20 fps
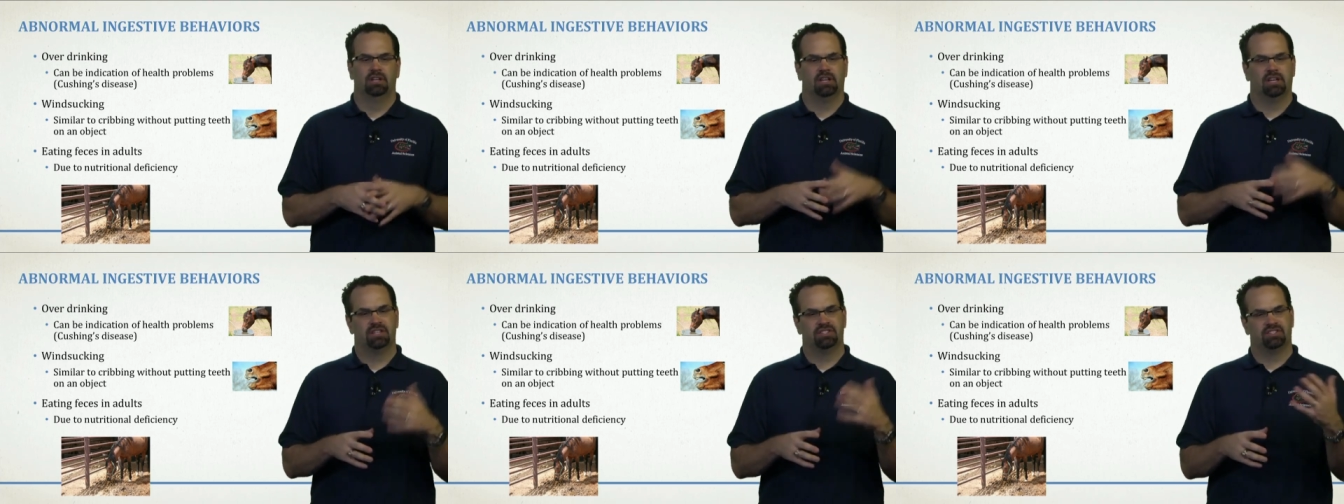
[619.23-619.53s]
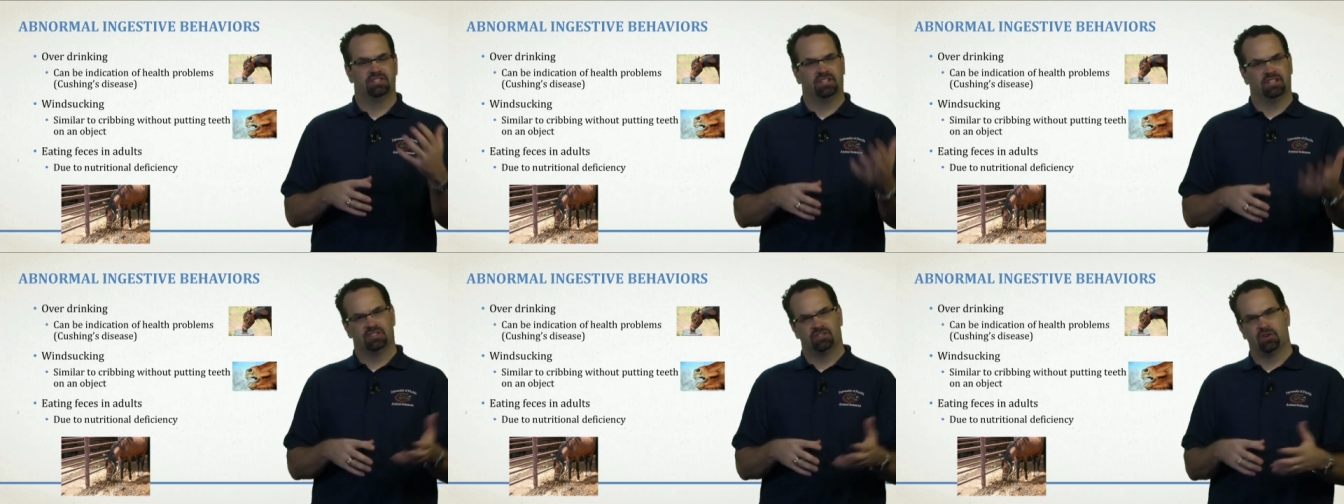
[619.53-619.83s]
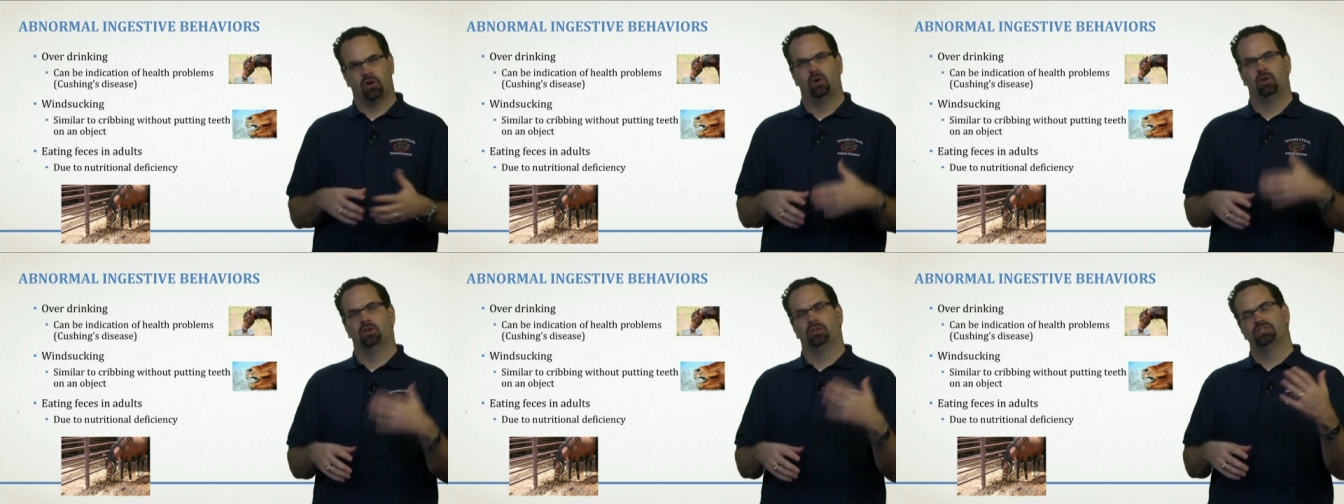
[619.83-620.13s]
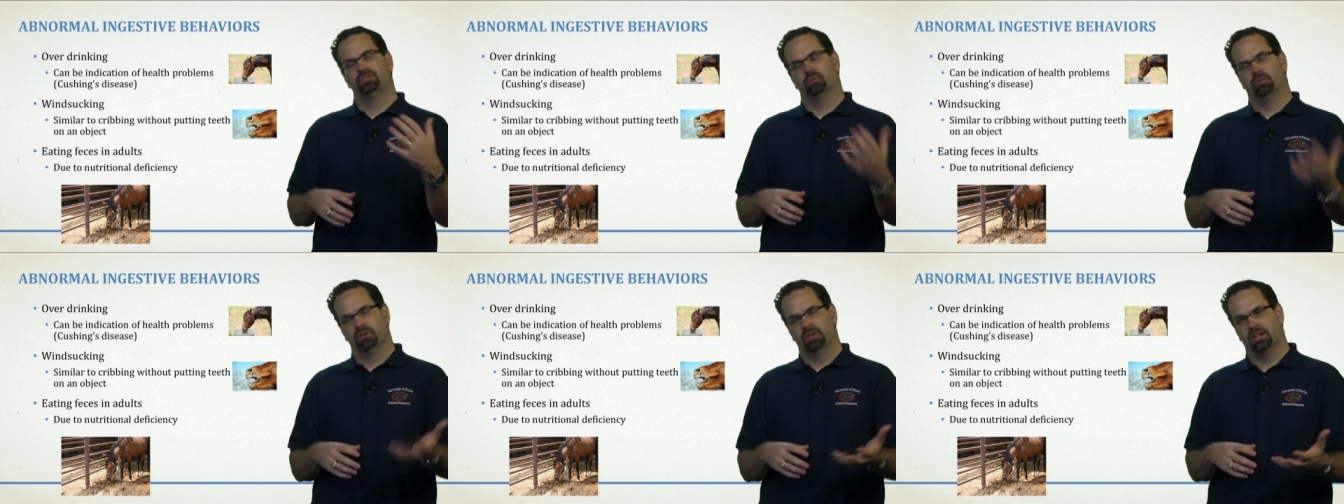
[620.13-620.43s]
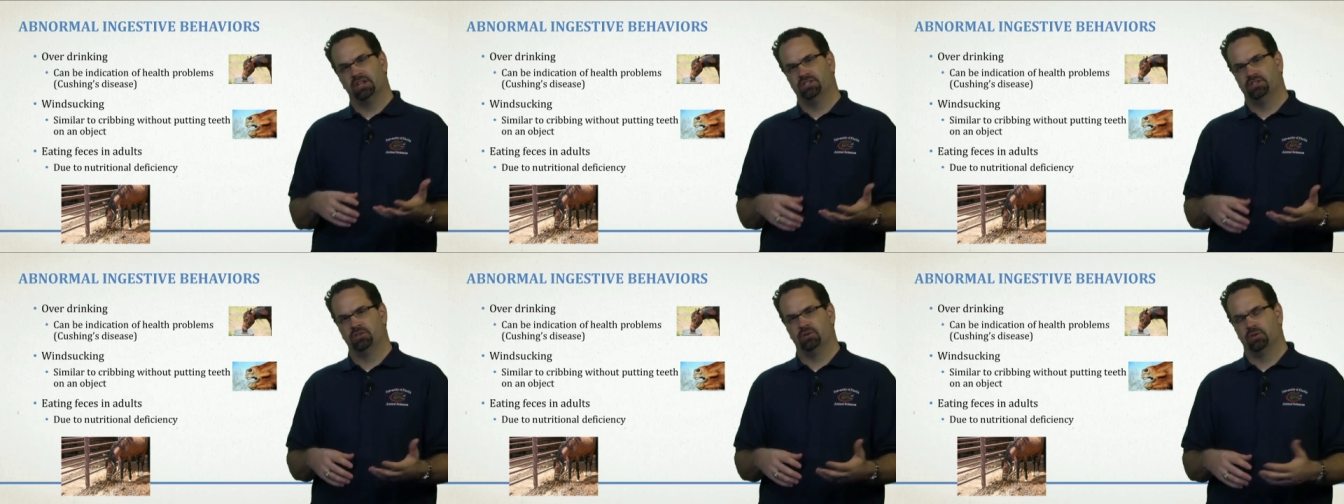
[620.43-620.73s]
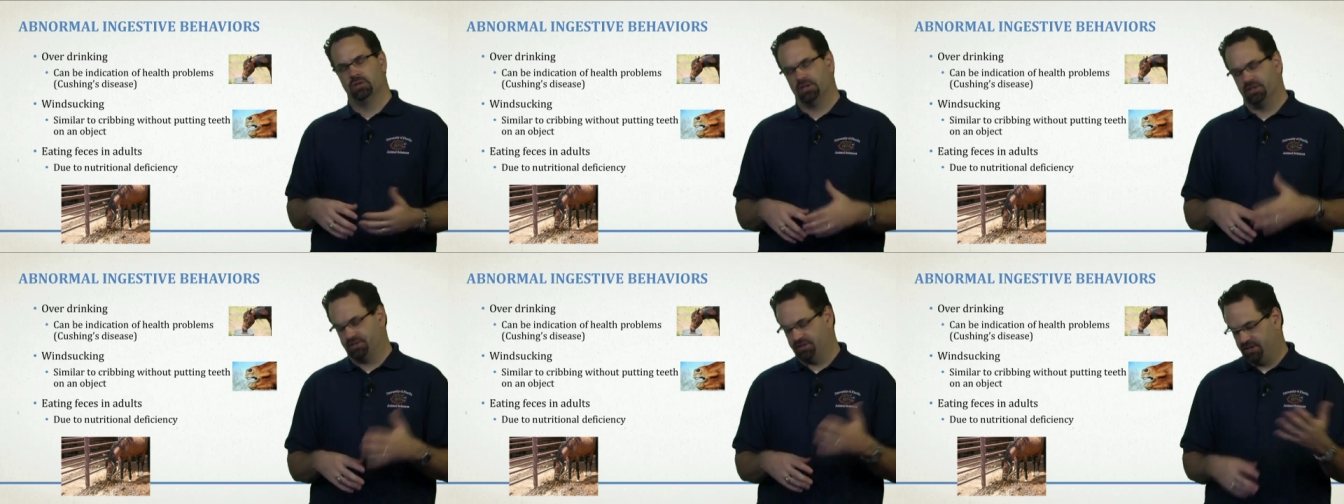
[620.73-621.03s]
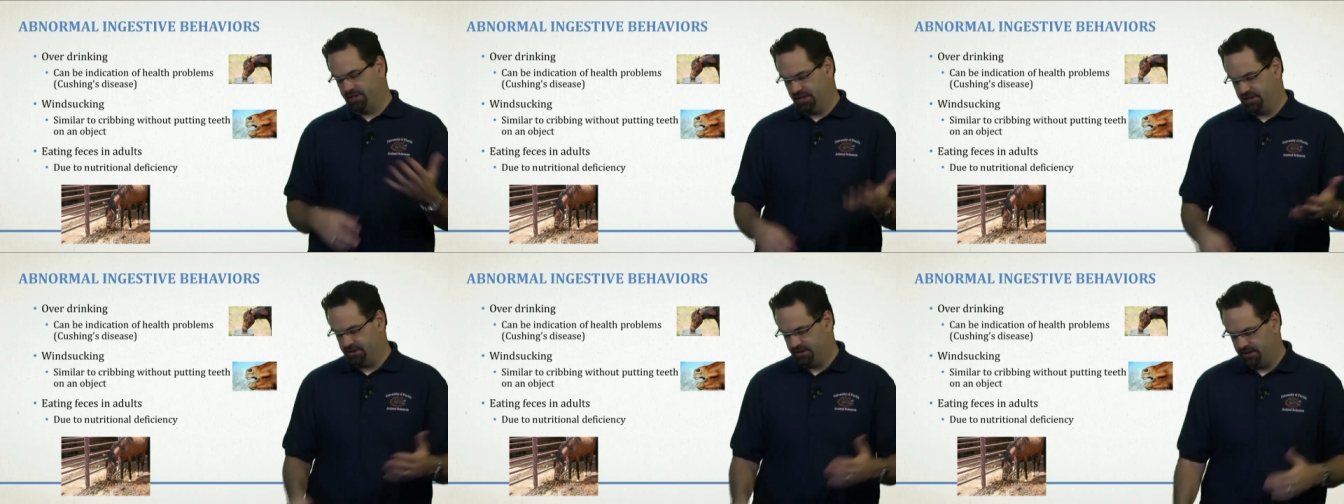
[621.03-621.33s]
It's the adults when they do this
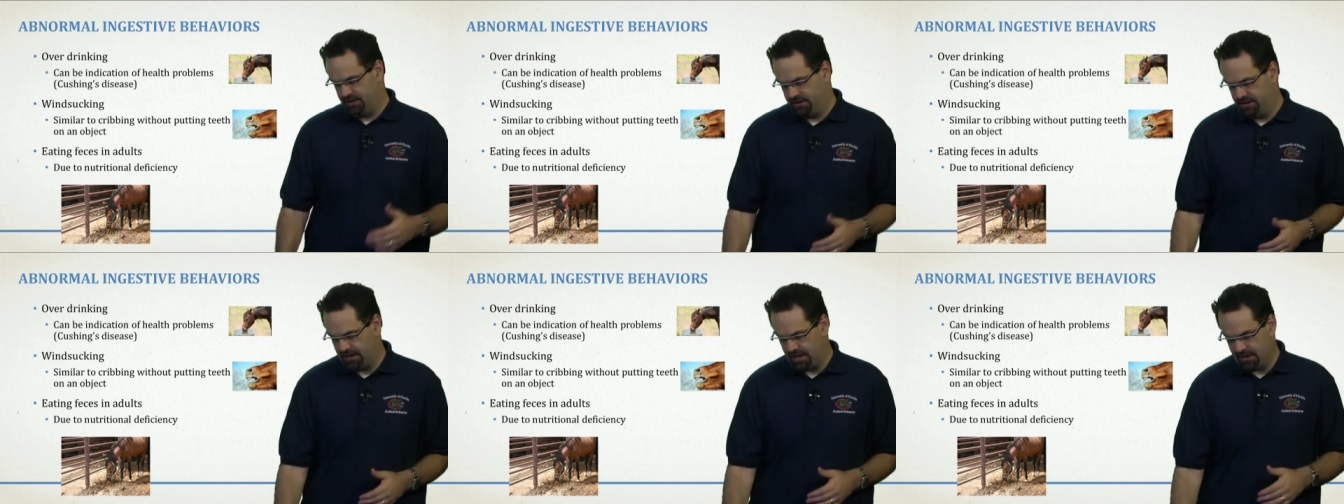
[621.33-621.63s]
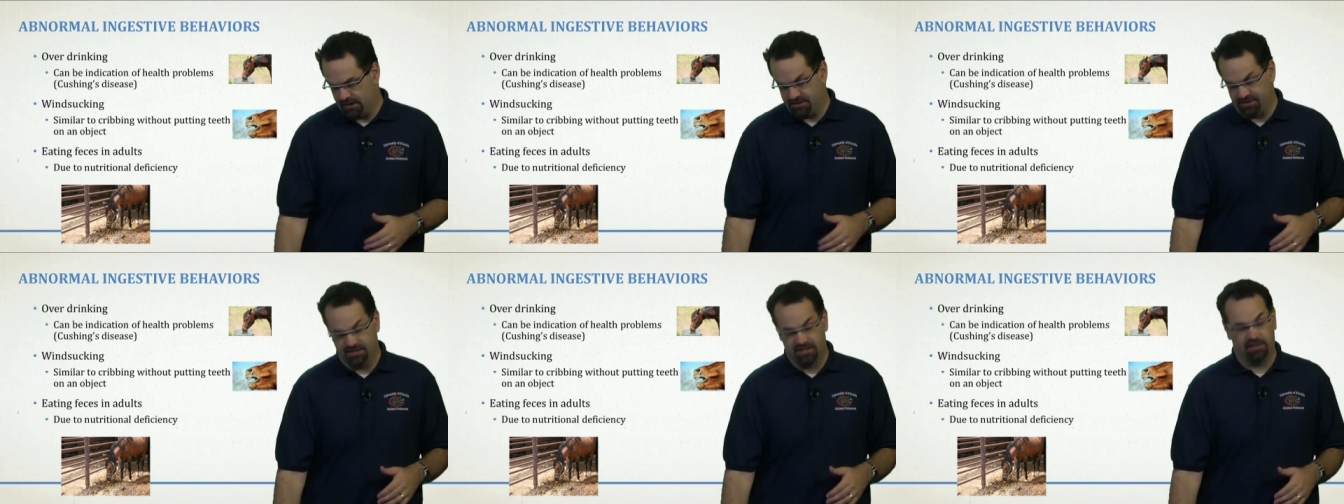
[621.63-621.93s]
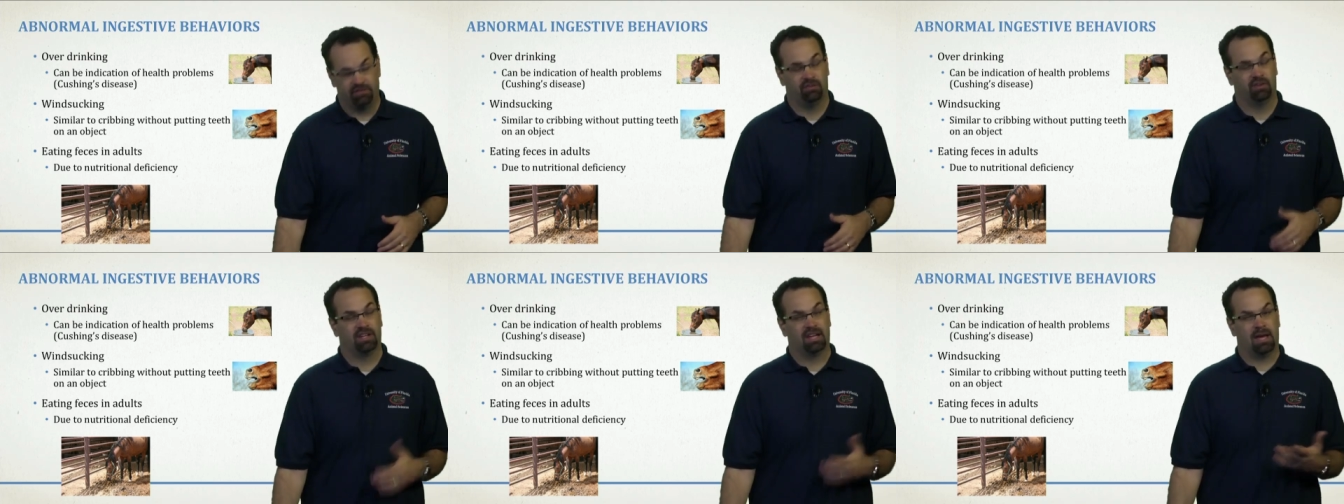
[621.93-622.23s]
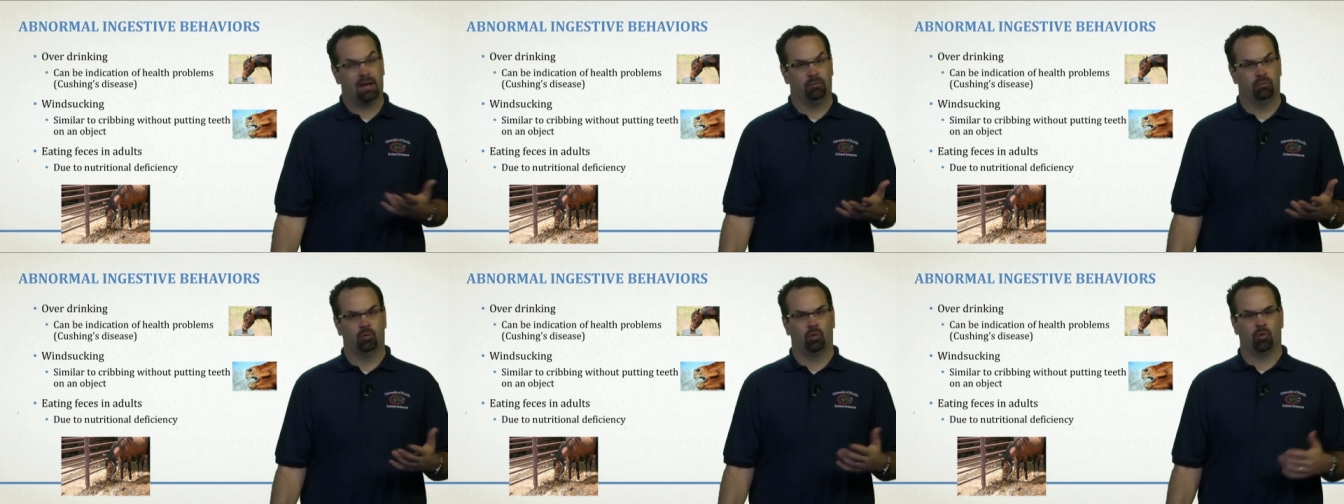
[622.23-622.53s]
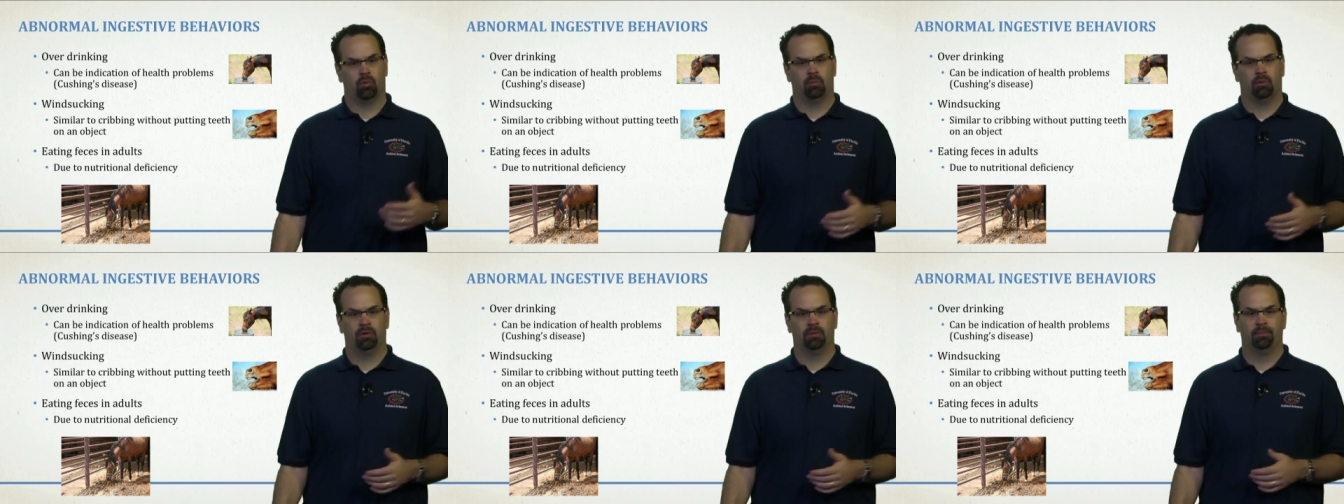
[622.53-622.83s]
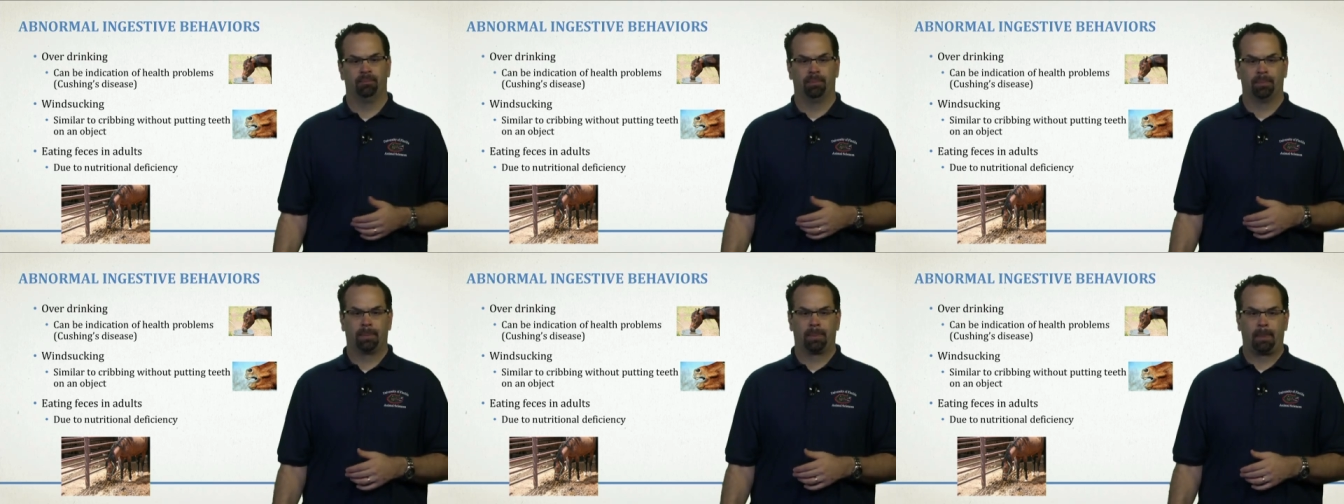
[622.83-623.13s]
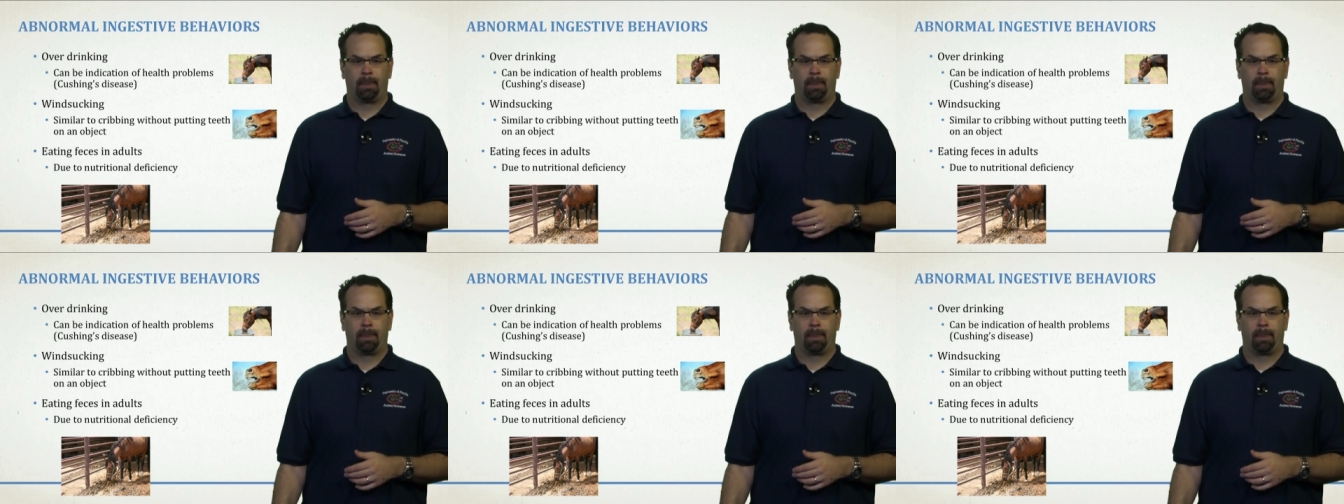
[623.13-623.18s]
that is definitely abnormal.